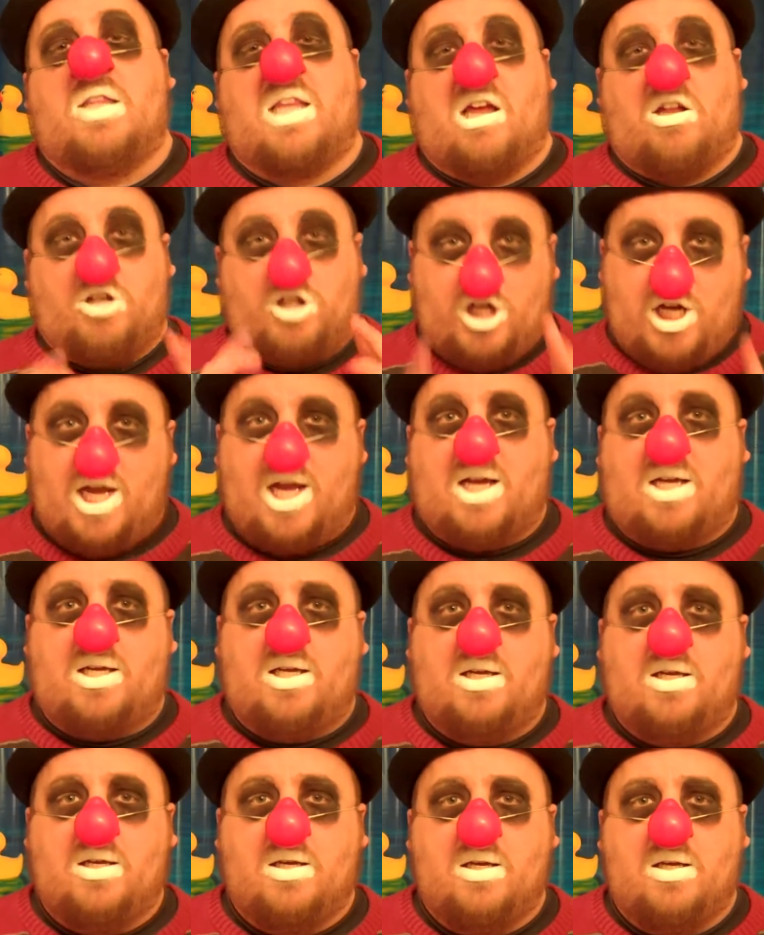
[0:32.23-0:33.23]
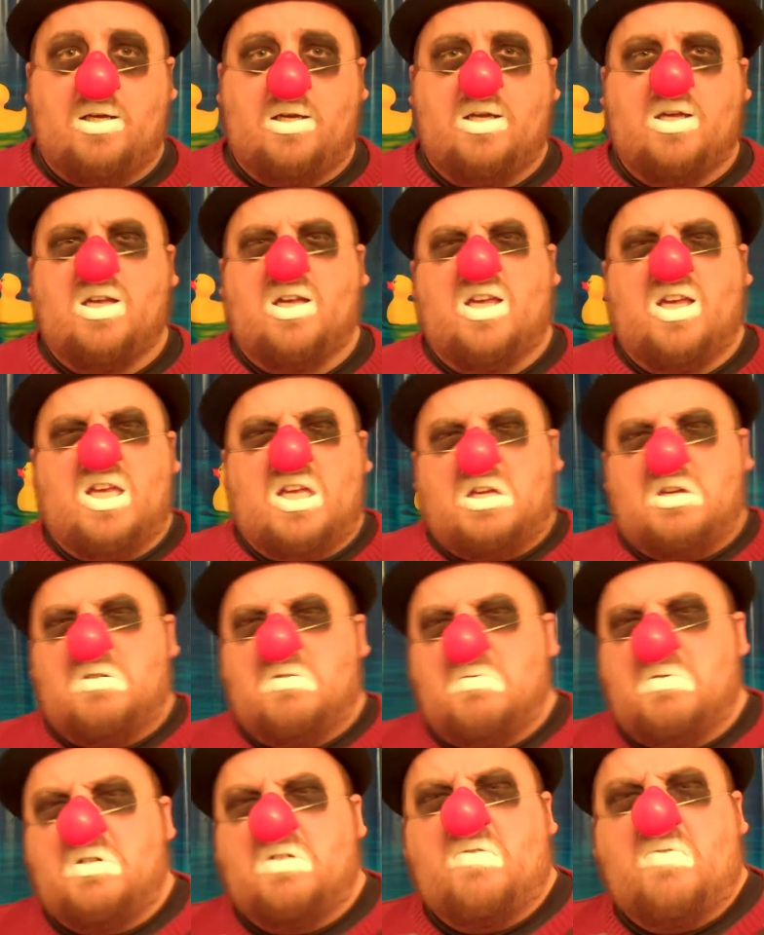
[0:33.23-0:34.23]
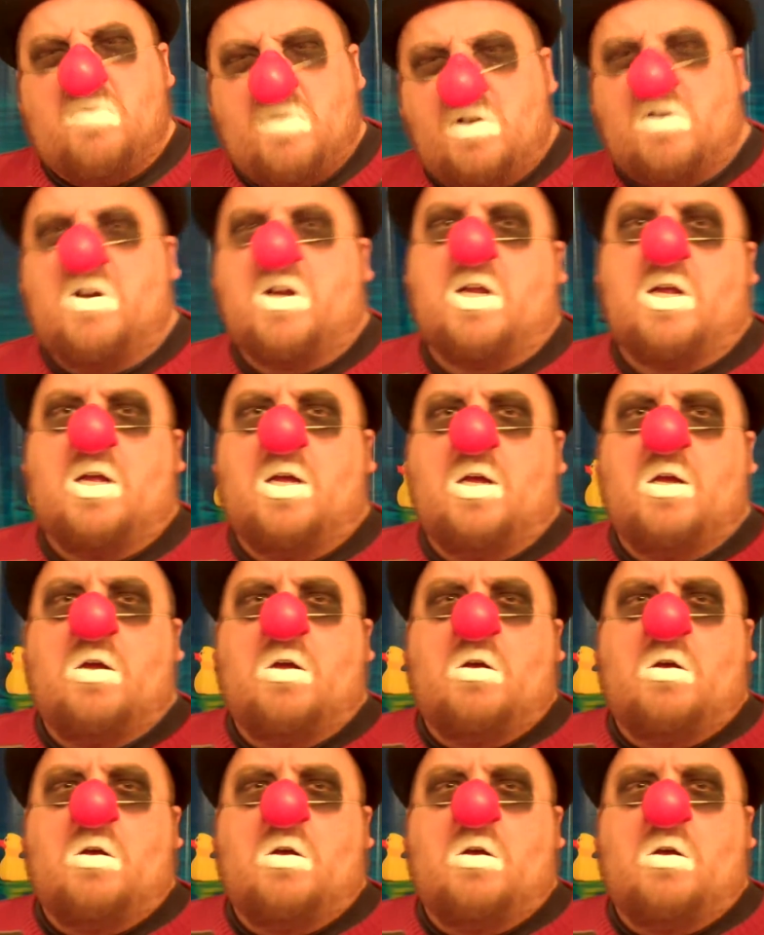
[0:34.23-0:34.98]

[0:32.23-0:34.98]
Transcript: Now, Jack he was a very,